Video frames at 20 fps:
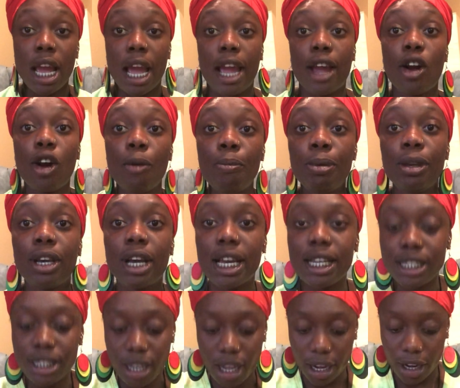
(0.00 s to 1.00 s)
I hope you
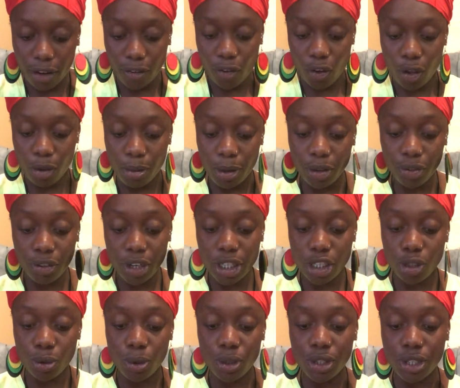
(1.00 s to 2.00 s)
guys got your full moon
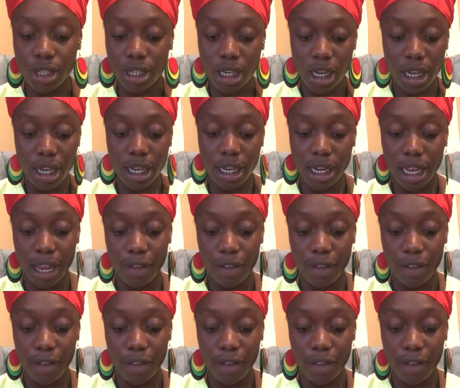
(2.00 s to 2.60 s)
rituals done.